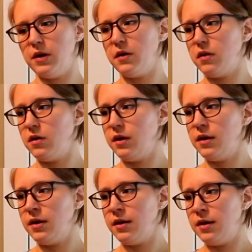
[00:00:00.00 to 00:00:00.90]
with
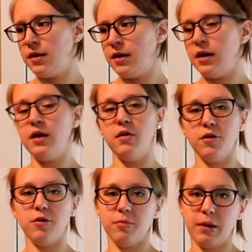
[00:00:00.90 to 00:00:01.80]

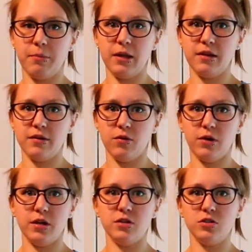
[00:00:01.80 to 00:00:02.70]
either my mint
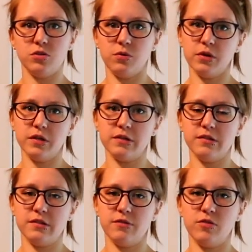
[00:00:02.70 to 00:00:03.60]
green
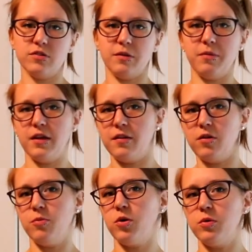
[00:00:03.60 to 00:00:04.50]
shorts for something a
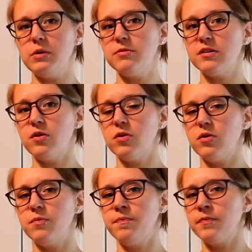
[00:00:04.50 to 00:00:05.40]
little more
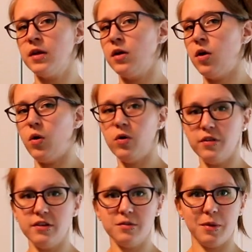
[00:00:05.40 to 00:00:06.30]
whimsical,
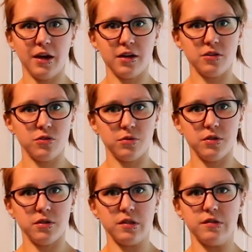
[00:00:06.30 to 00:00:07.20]
or these black
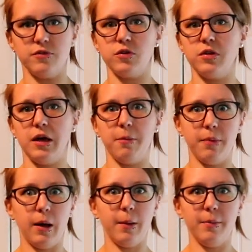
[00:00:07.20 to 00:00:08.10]
shorts for like a
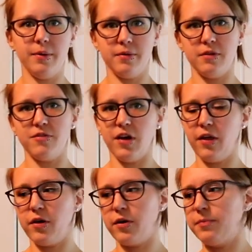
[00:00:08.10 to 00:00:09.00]
pop of
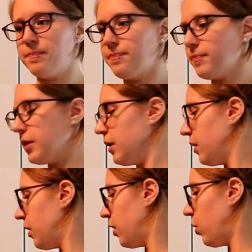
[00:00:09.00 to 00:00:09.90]
color,
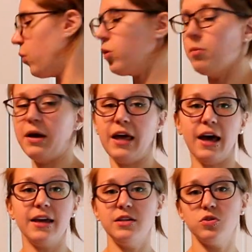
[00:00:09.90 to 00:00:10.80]
or my
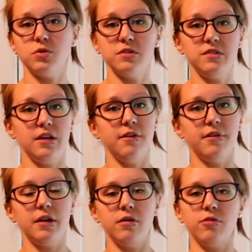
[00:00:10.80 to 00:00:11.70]
khaki shorts
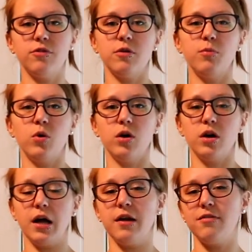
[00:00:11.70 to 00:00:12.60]
even for a
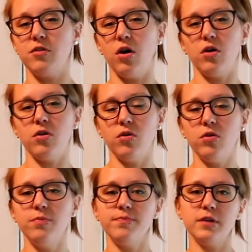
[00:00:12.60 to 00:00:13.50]
more kind of
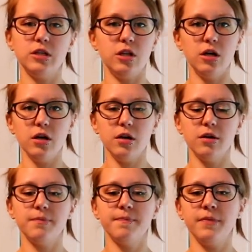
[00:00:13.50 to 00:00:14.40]
nautical
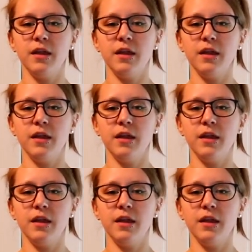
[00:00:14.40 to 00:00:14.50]
look.